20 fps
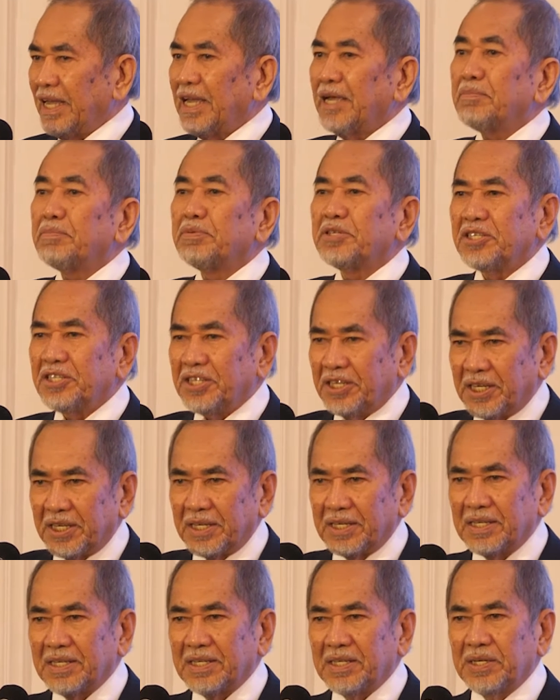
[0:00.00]
every
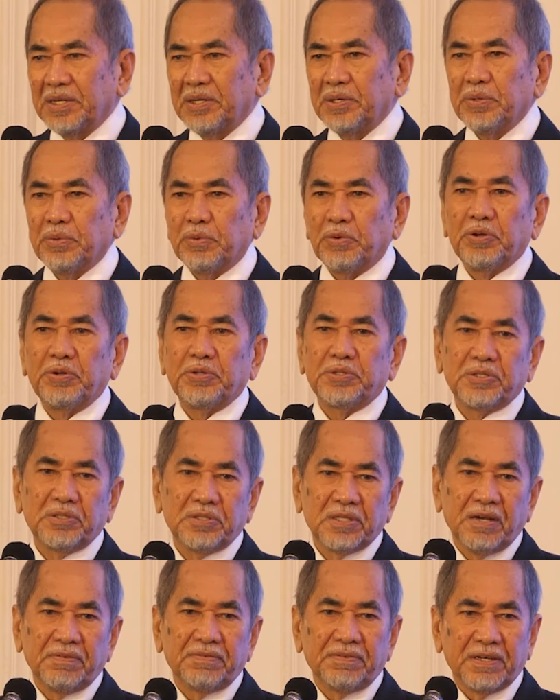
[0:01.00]
day will
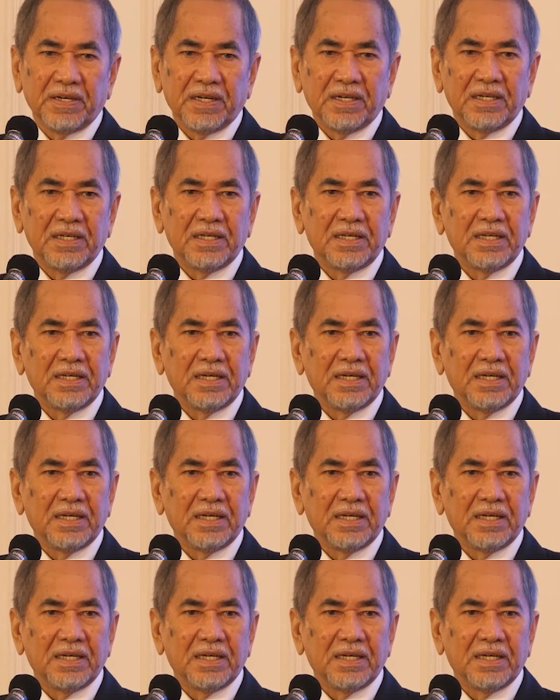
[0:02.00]
suffer